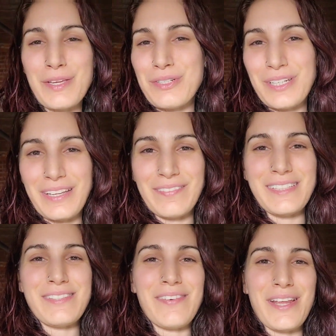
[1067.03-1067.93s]
you should give
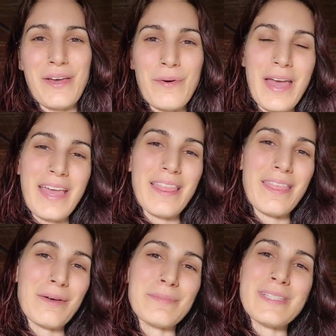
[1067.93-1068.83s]
this video a
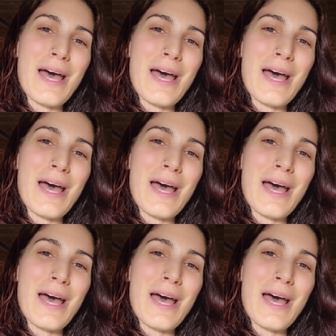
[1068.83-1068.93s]
thumbs